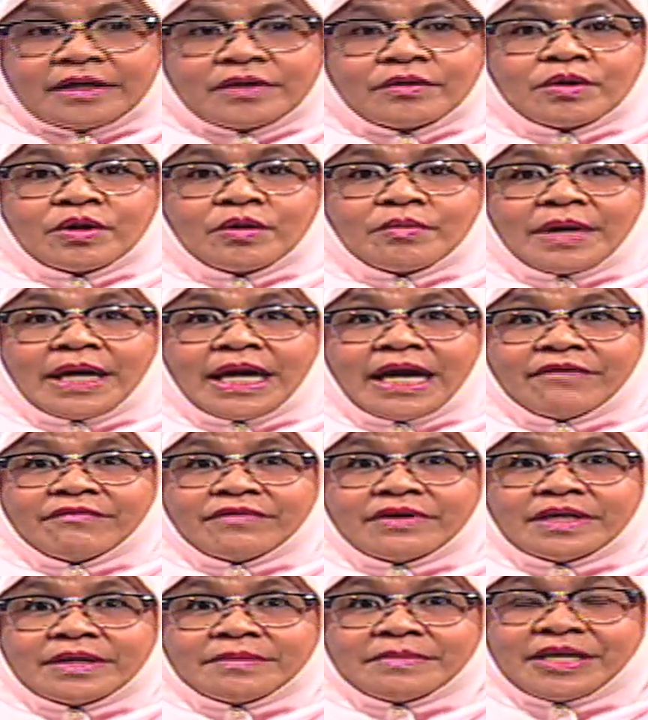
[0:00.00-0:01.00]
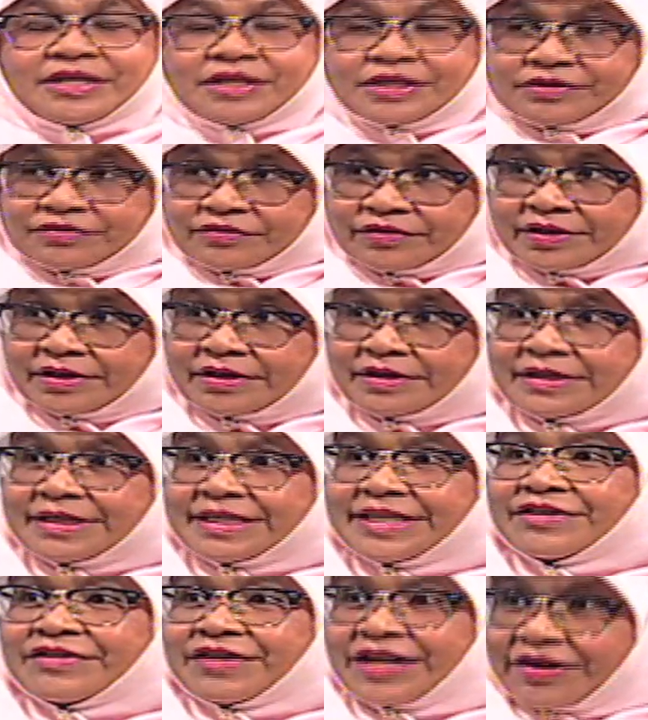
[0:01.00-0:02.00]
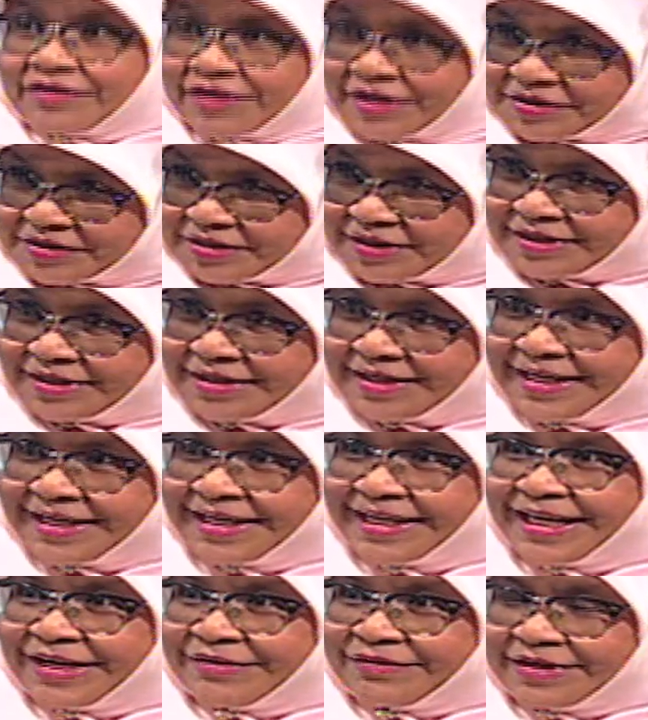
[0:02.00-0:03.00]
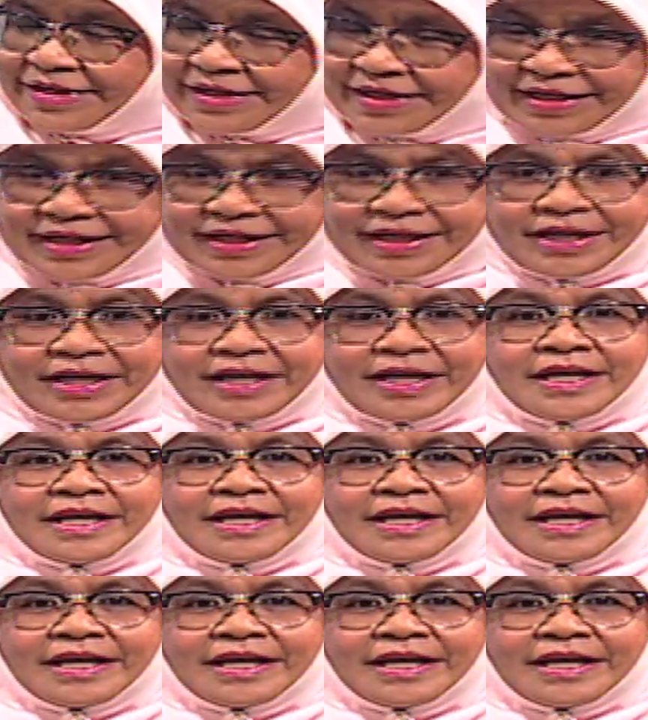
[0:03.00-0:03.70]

You will have the ministerial declaration at the end of the day.